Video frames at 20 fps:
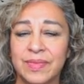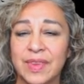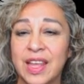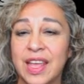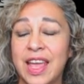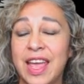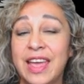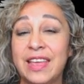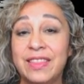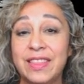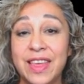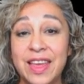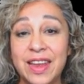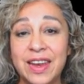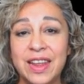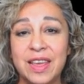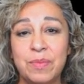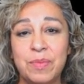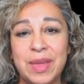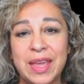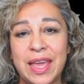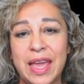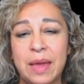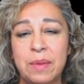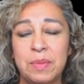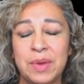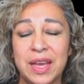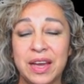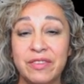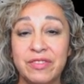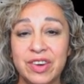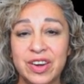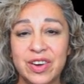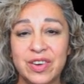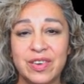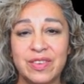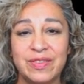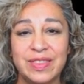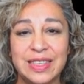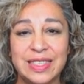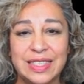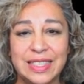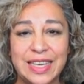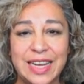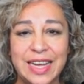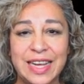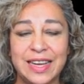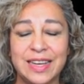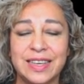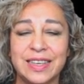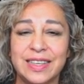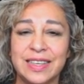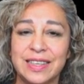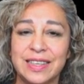And then he became governor of the state.